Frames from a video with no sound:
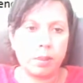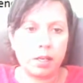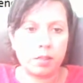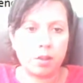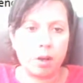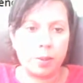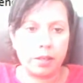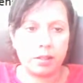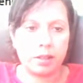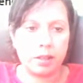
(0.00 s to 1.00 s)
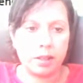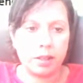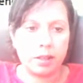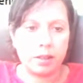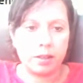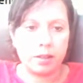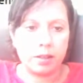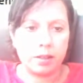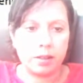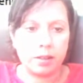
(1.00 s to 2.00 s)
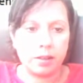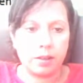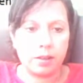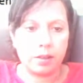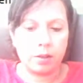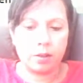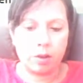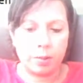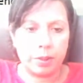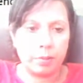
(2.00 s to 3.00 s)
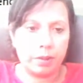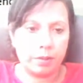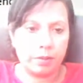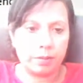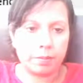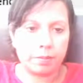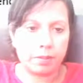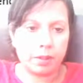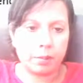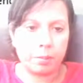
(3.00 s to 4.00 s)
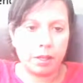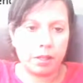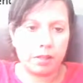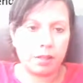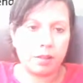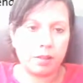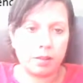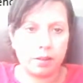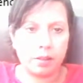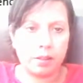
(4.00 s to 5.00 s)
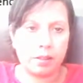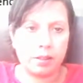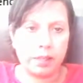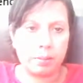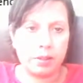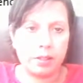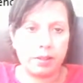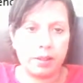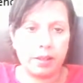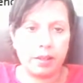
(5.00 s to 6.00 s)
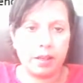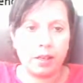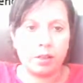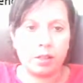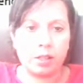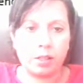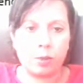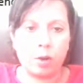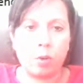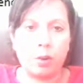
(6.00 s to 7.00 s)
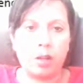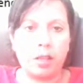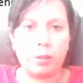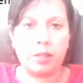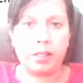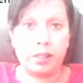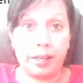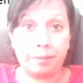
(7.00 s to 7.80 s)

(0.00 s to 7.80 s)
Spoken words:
comment, not comment, but pass statement in there, just because we're not working with these yet.